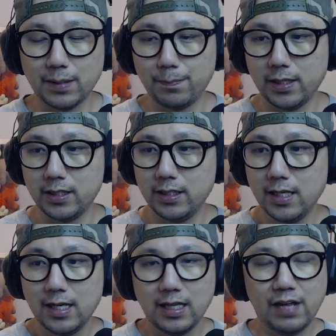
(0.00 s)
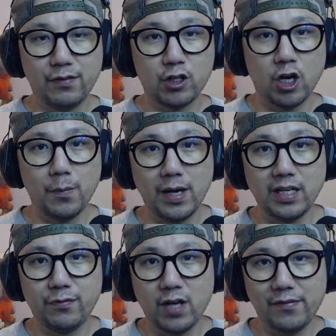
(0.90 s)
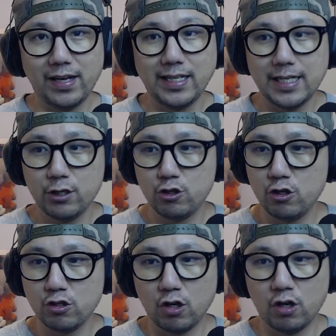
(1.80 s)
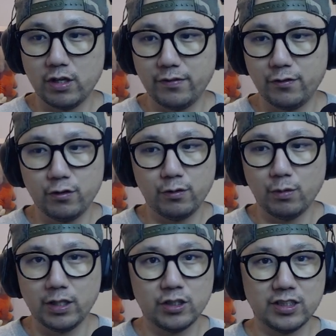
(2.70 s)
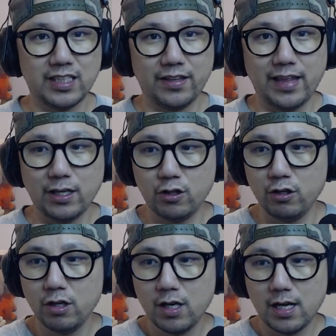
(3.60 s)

up button leave a comment if you have any issues or if you want to just say thank you